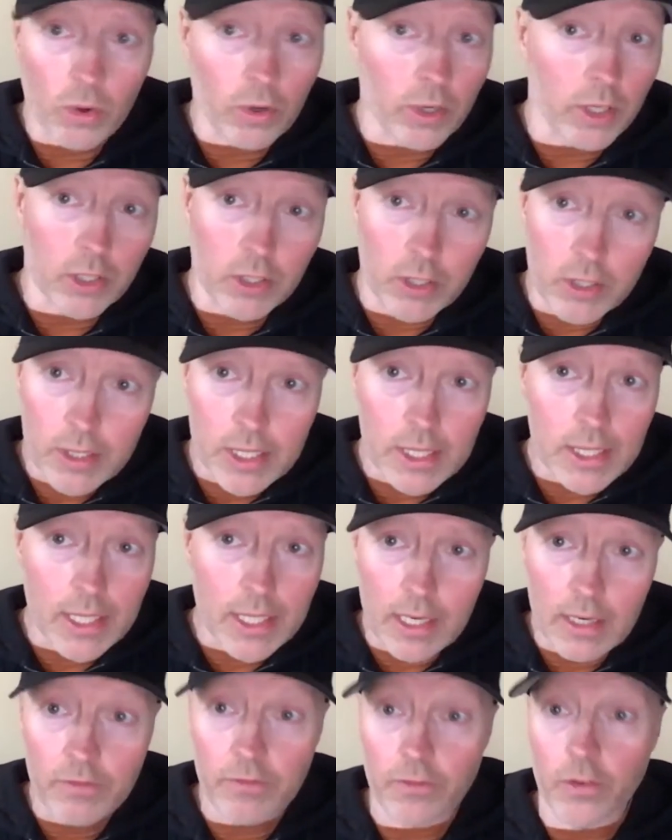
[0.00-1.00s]
a good
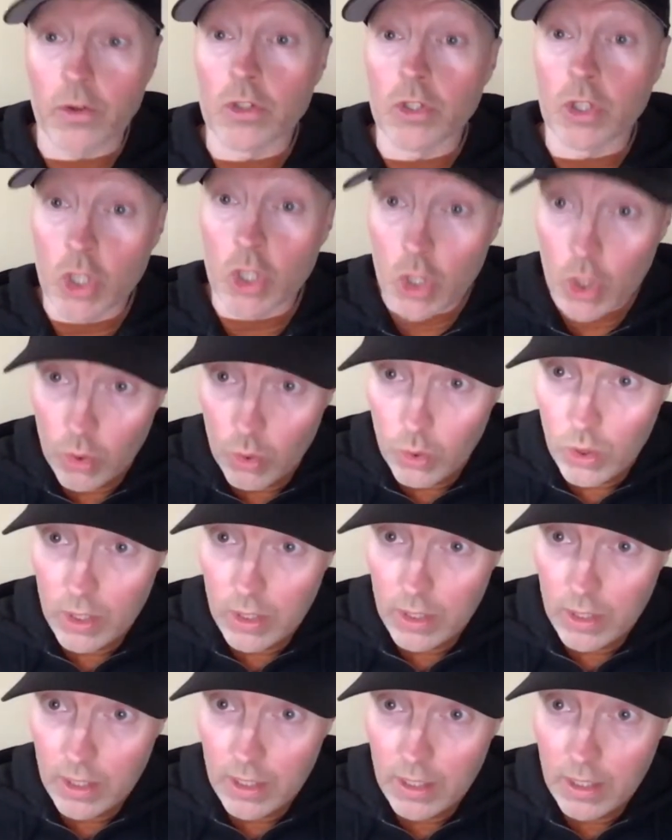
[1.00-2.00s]
ski for you,
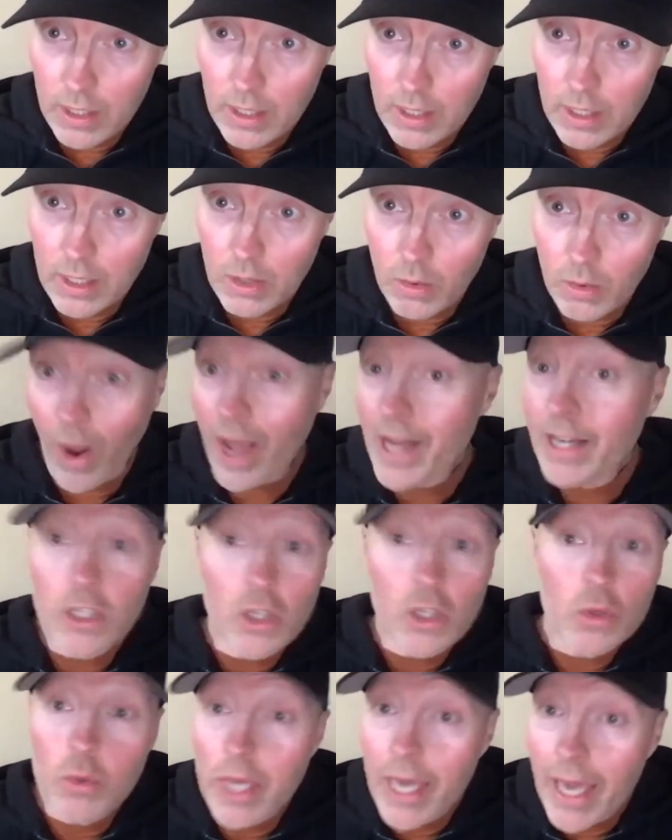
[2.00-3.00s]
exactly, why do
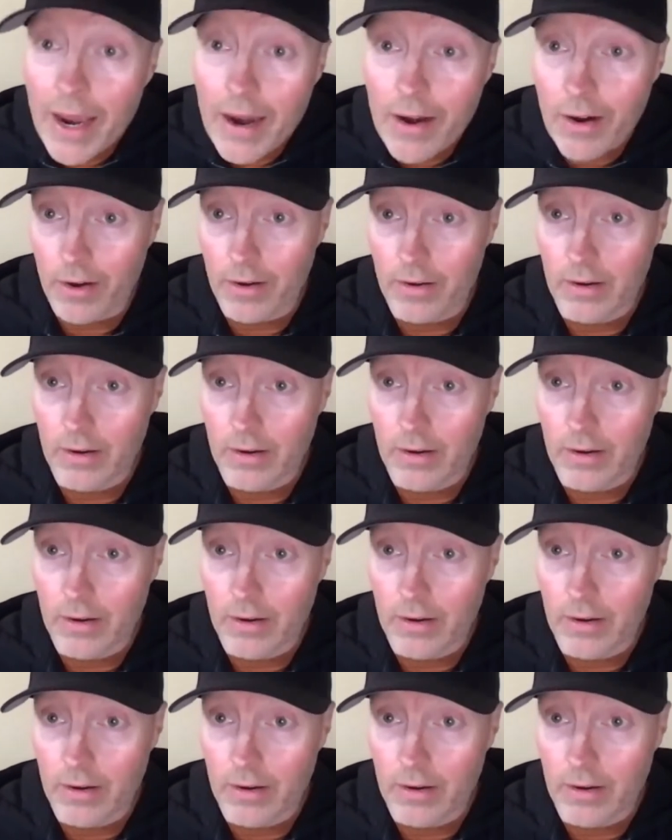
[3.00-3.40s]
you care?